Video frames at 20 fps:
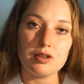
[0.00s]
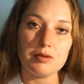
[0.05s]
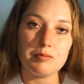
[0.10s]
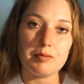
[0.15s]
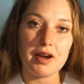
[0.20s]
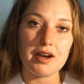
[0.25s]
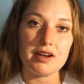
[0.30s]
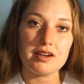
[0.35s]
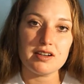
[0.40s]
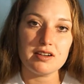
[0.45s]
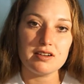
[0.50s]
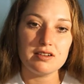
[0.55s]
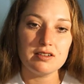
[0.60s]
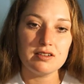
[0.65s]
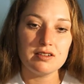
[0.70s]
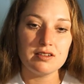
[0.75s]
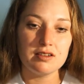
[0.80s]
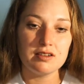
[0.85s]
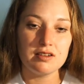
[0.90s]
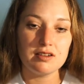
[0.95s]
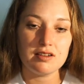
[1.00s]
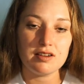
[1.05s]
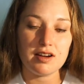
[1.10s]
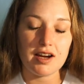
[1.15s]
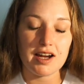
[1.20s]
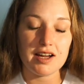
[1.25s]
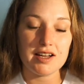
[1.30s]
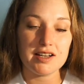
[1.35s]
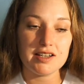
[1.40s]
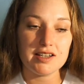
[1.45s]
about it,
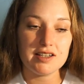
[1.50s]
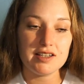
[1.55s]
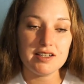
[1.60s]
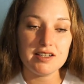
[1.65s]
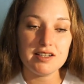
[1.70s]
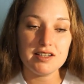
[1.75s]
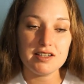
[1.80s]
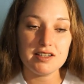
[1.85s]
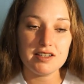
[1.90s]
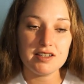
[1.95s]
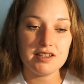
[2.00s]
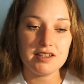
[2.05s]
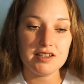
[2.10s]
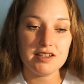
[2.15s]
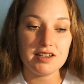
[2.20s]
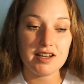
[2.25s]
I